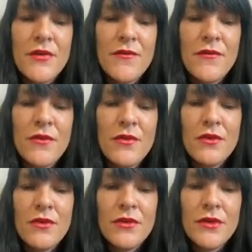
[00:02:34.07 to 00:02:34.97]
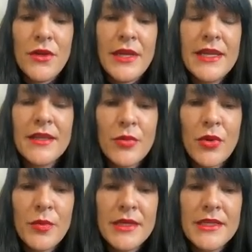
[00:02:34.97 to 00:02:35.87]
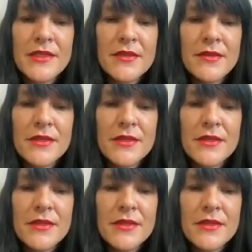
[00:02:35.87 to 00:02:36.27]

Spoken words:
for, healing properties